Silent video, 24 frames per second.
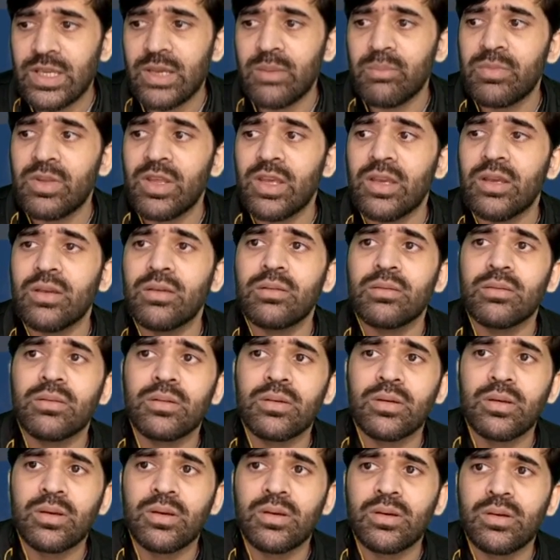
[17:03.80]
same thing
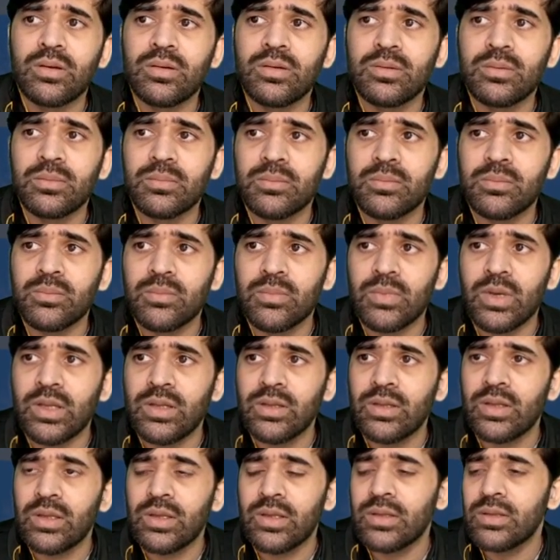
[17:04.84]

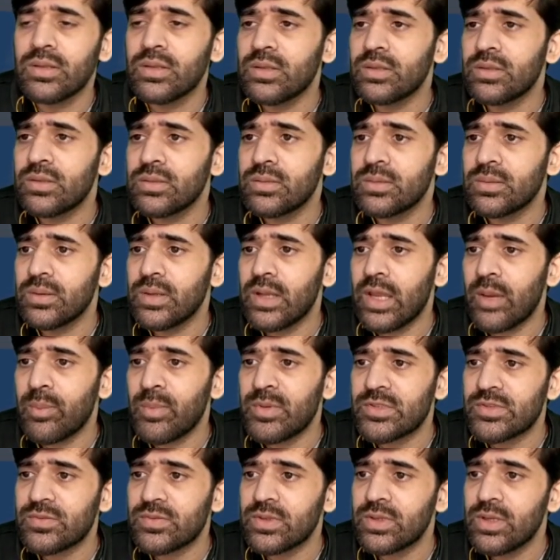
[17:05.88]
in the
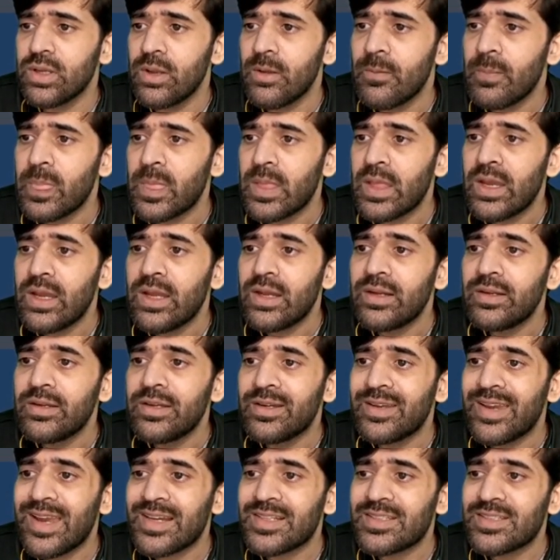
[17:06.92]
lab as well.
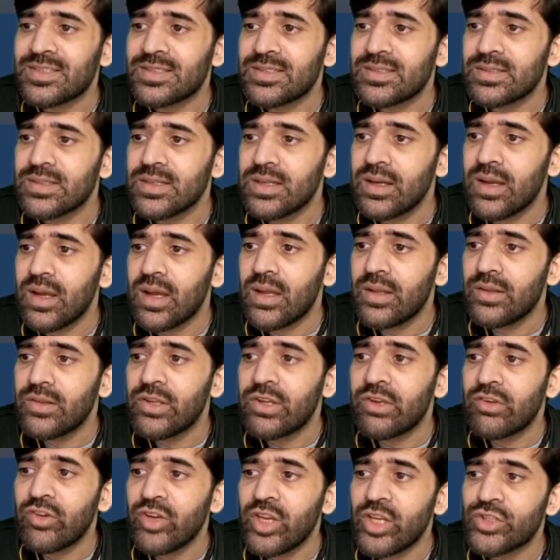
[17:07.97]
Detects
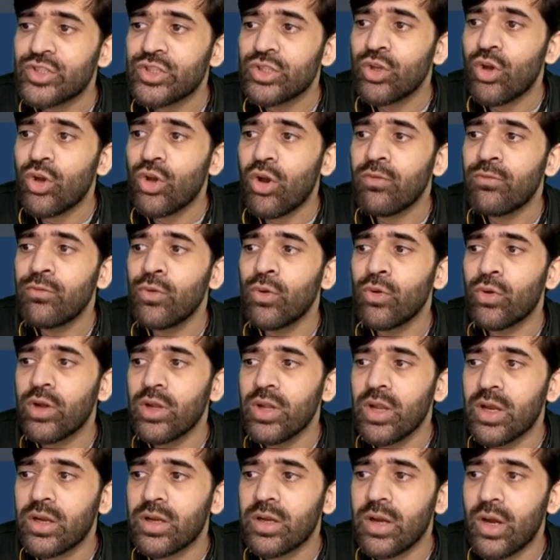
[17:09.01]
the creation of
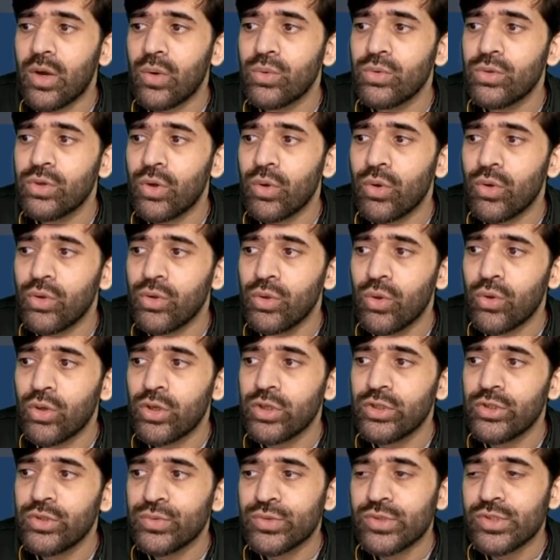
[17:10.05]
local account or
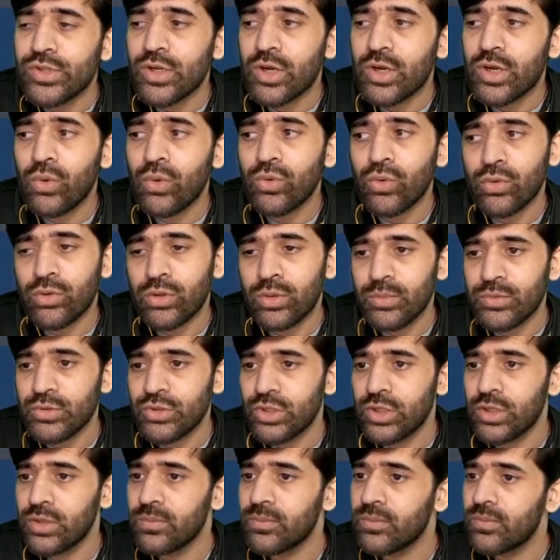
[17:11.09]
local user account on the
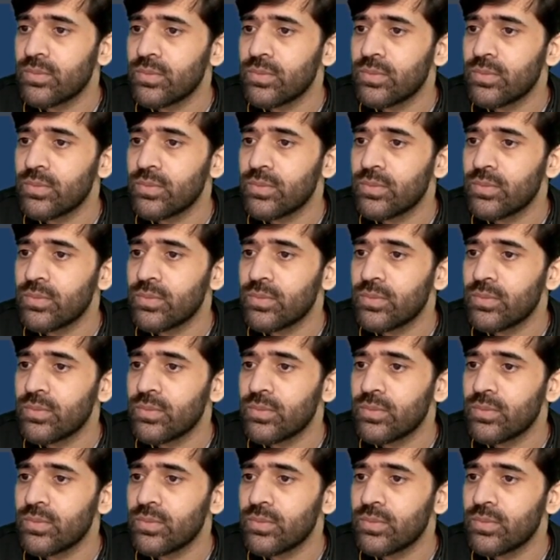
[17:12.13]
machine.